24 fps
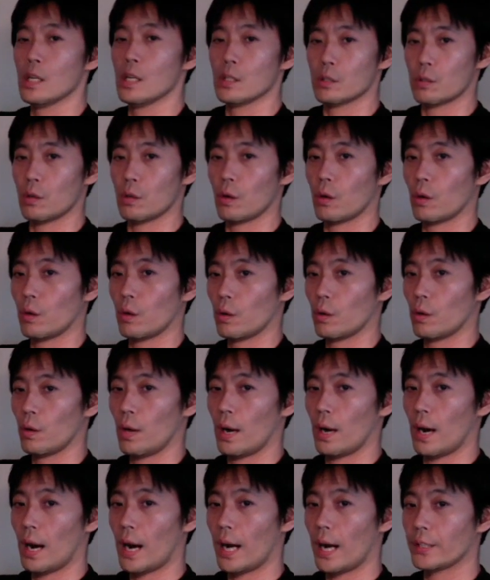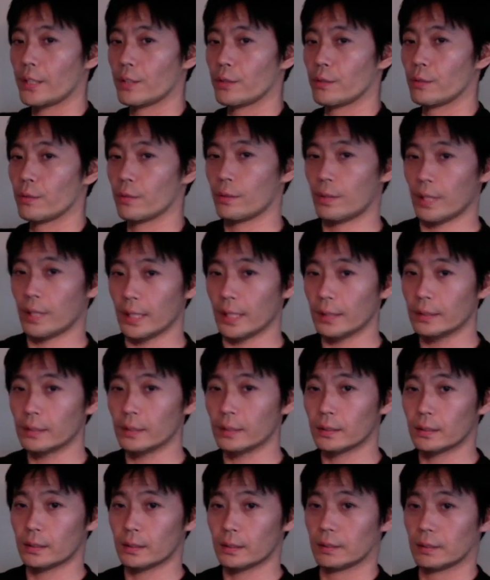So I do
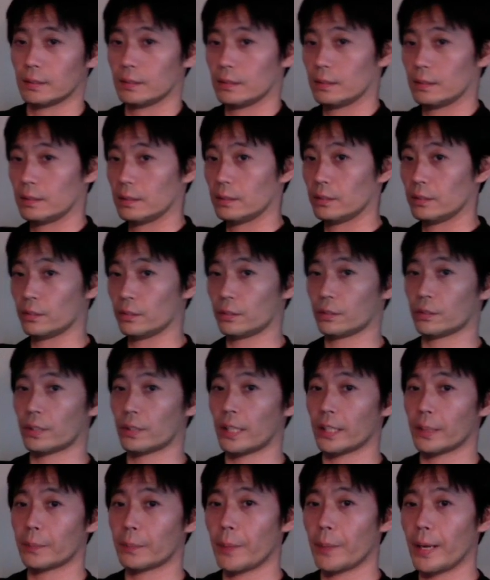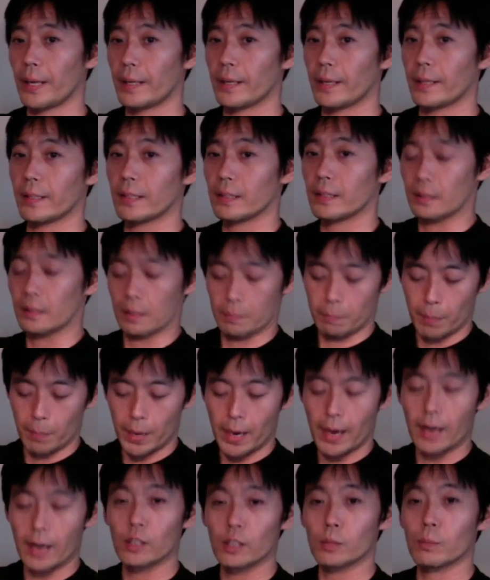this strike men, and then
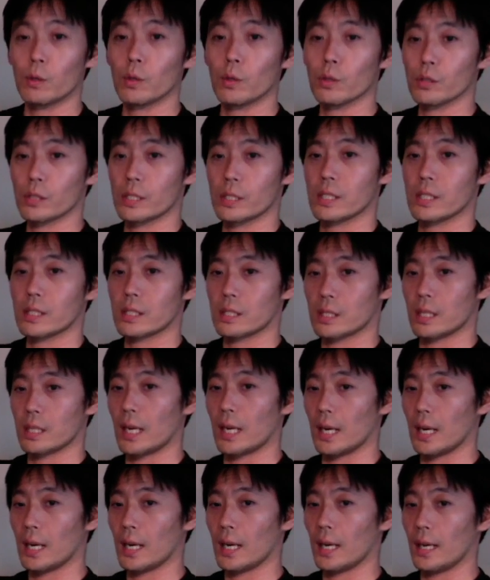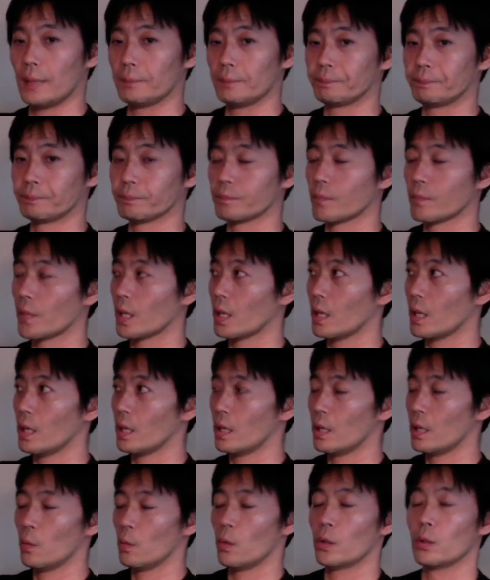my elbows is uh,
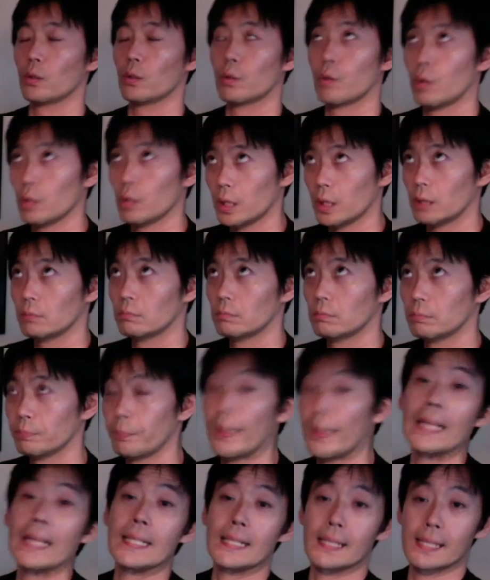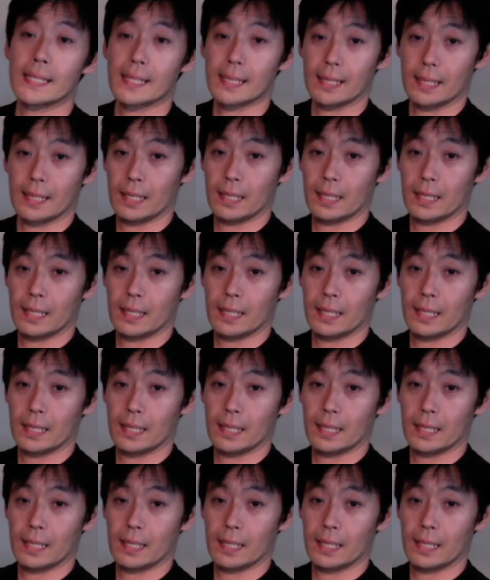what do you call it bent,